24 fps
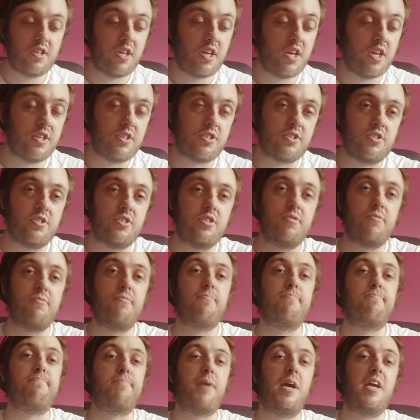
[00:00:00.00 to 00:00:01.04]
it's
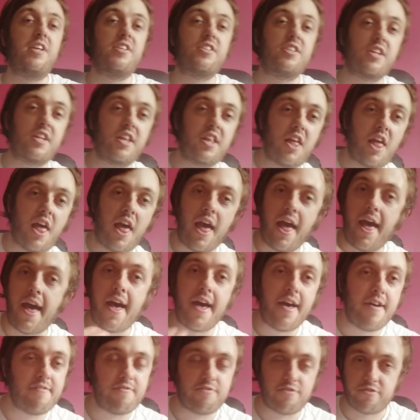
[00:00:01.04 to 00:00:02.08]
basically
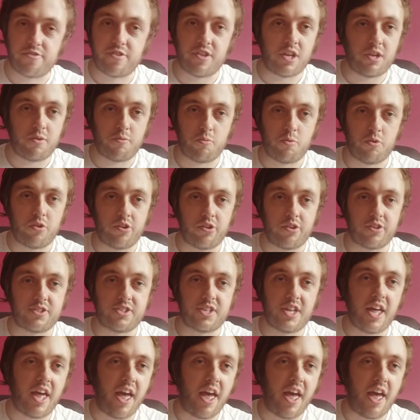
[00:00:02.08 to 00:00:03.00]
everything works,